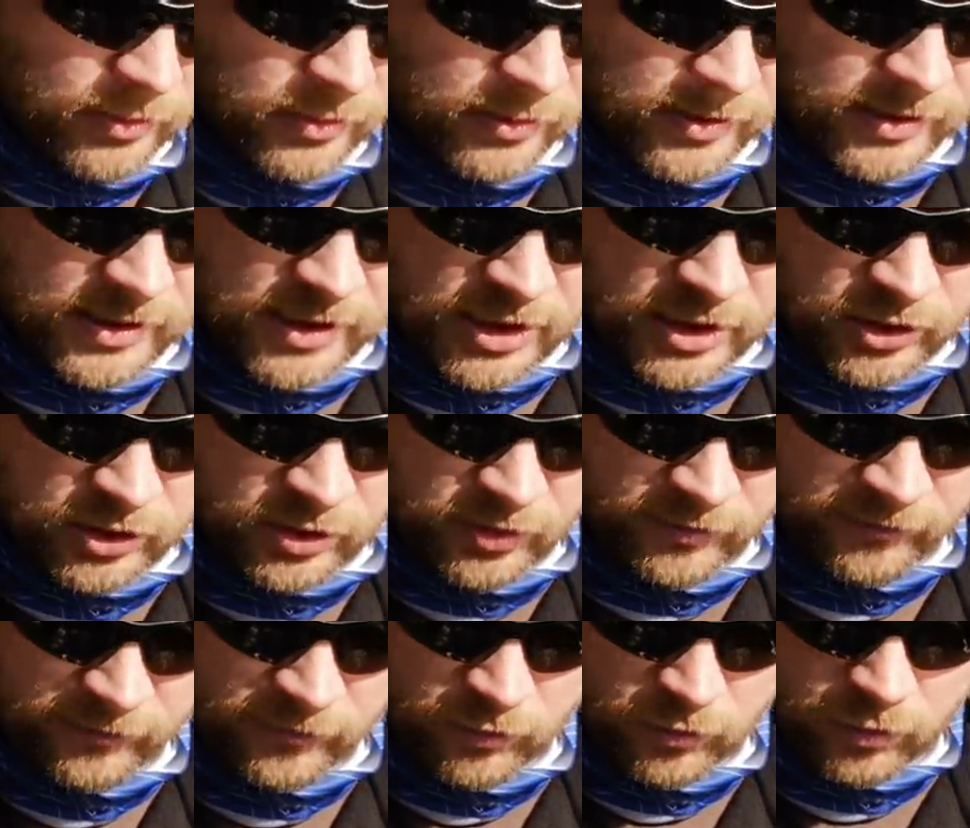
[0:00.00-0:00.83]
little
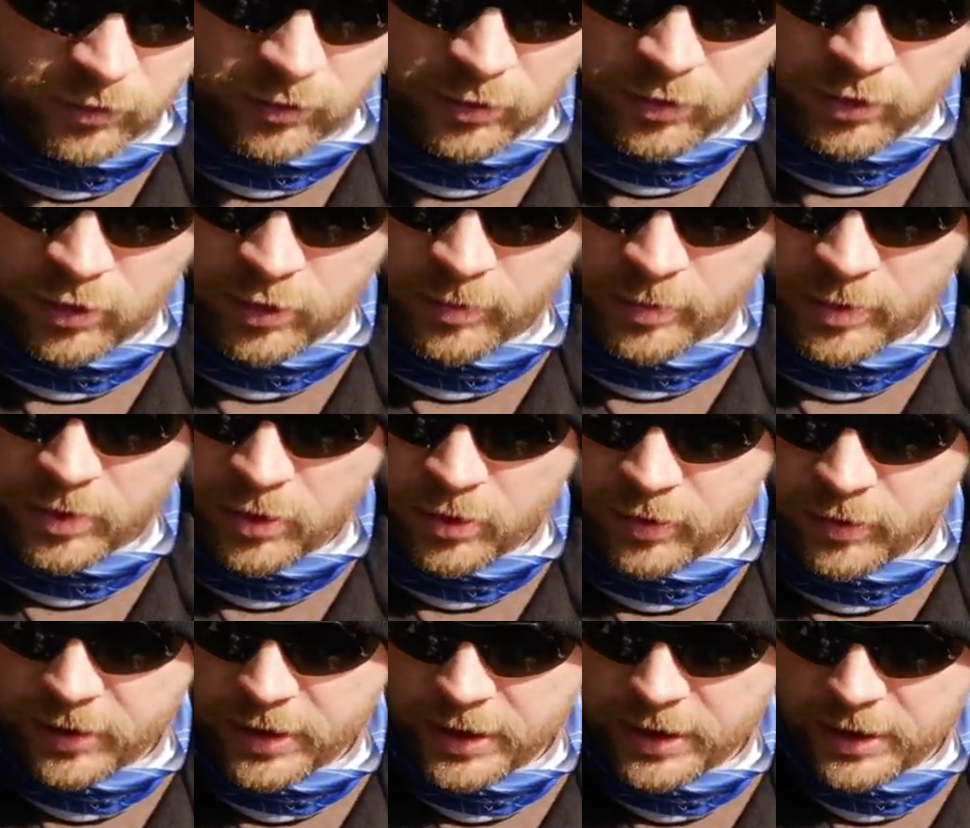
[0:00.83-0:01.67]
section of fluorocarbon
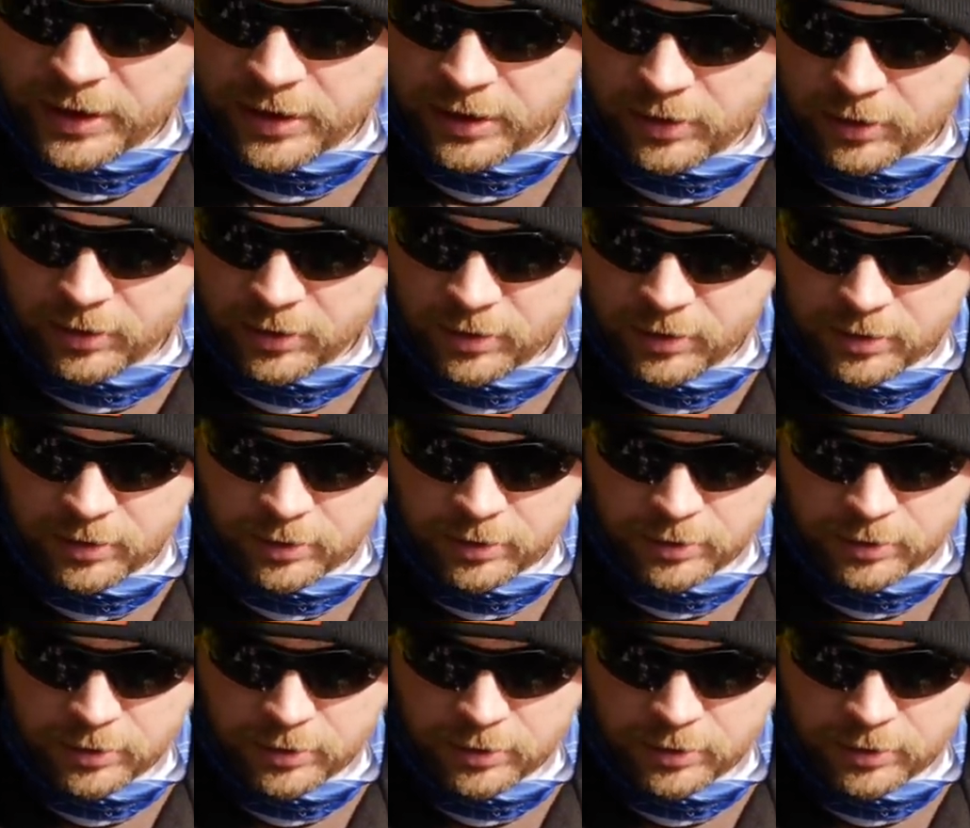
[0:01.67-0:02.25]
already here.